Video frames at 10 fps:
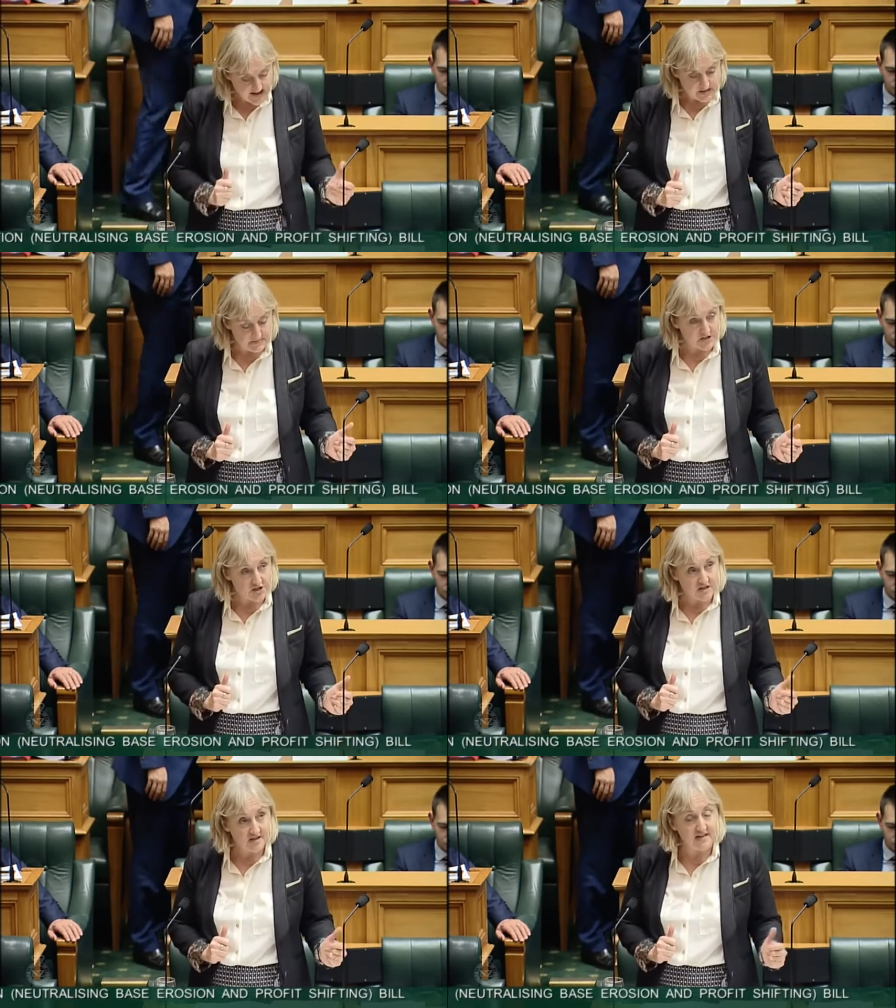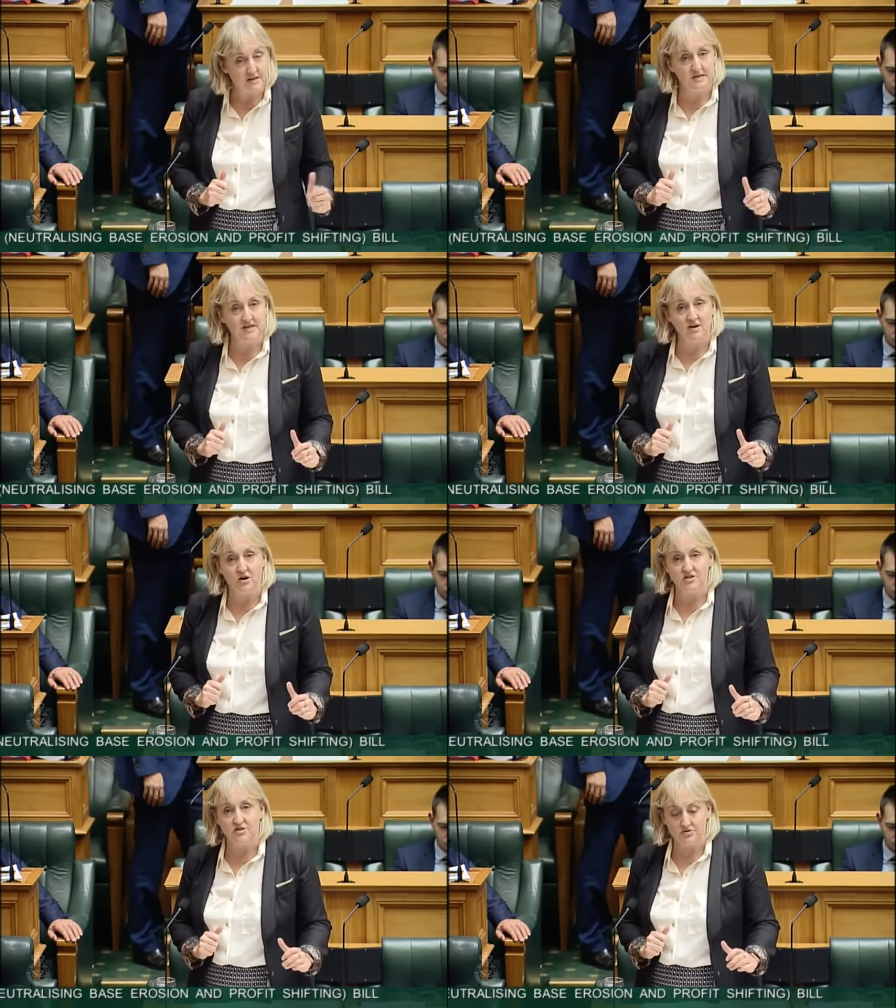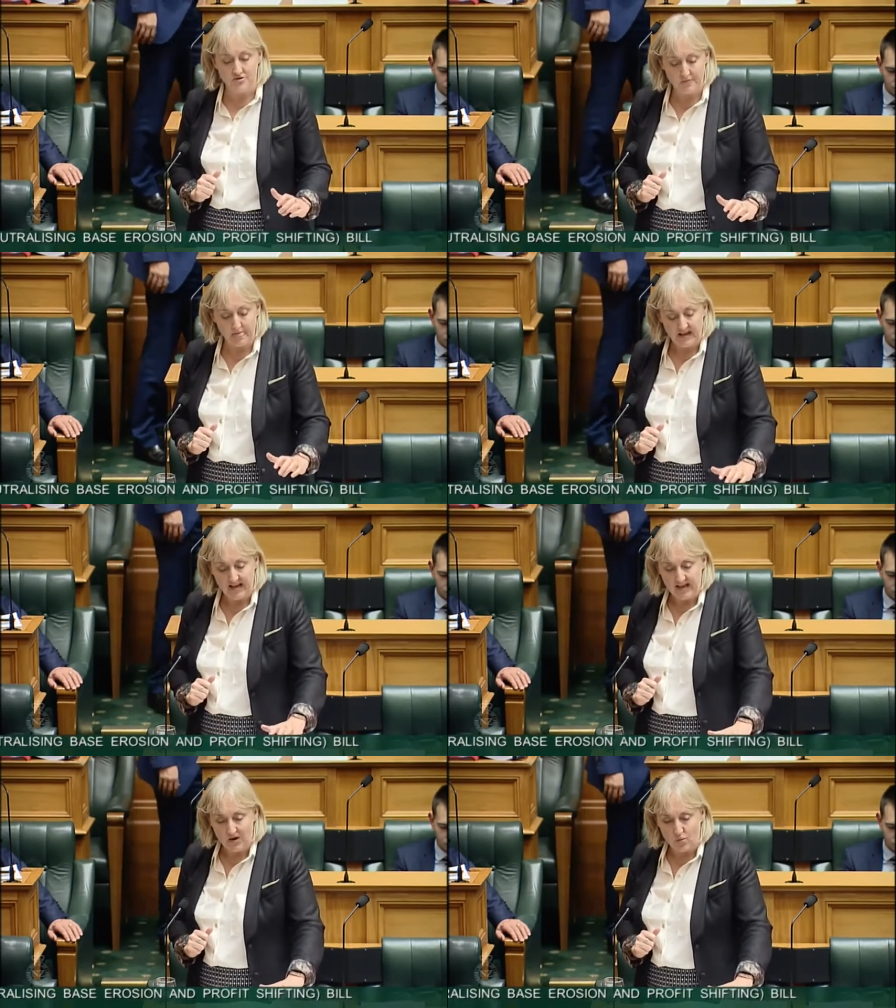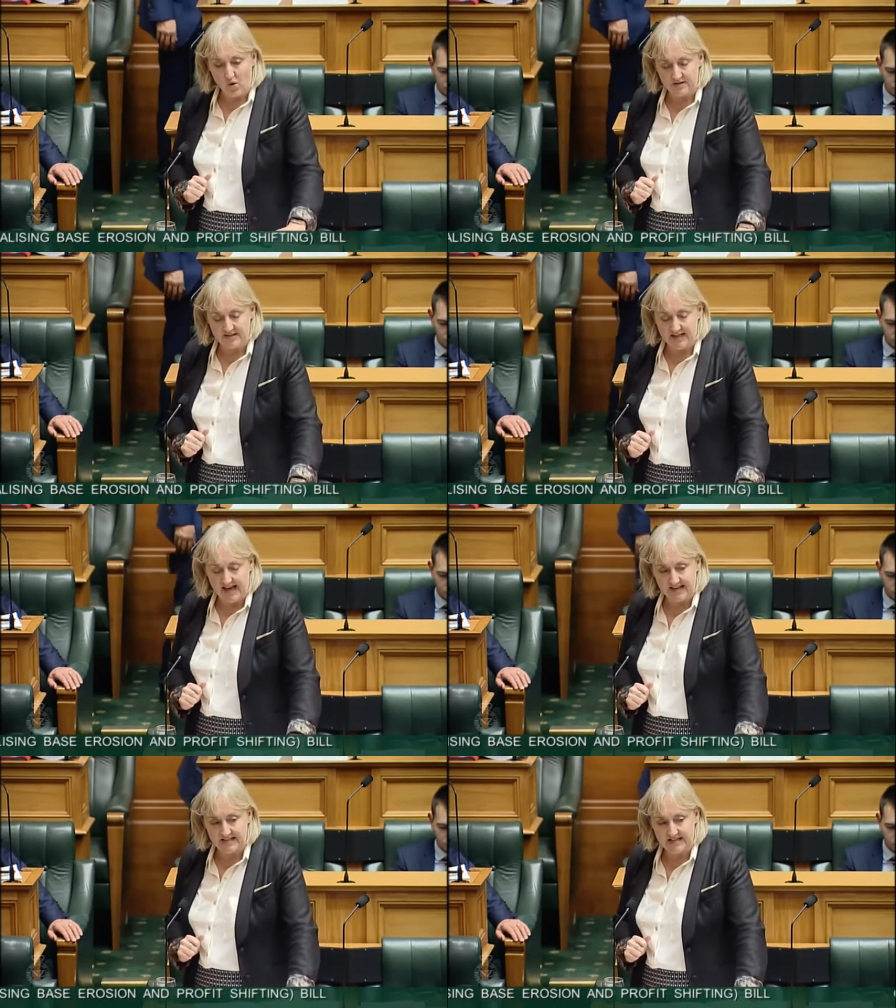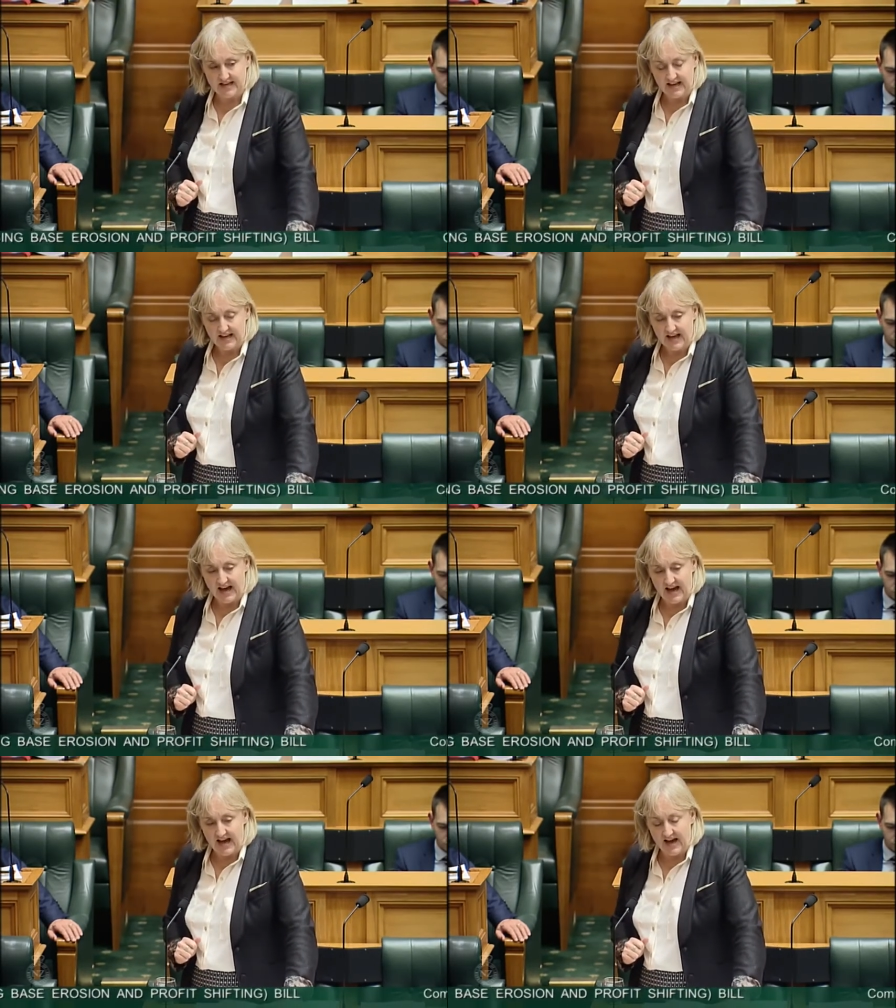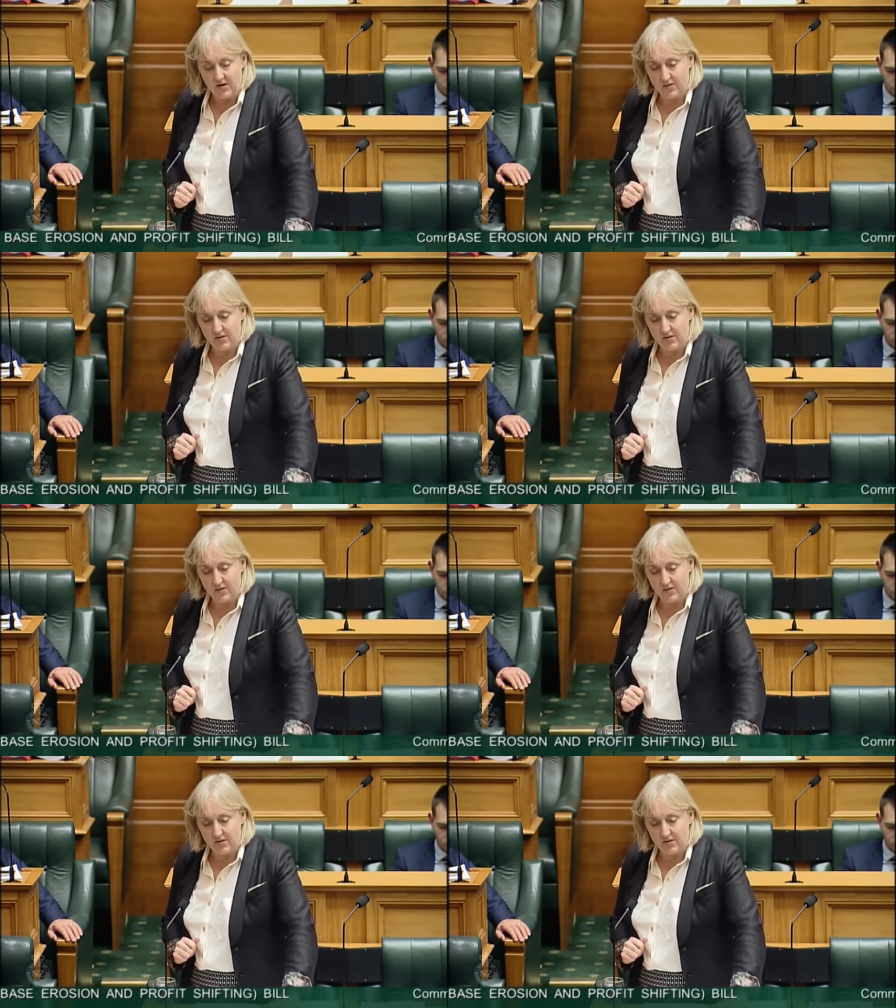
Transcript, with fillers: The position that the committee got to was that uh,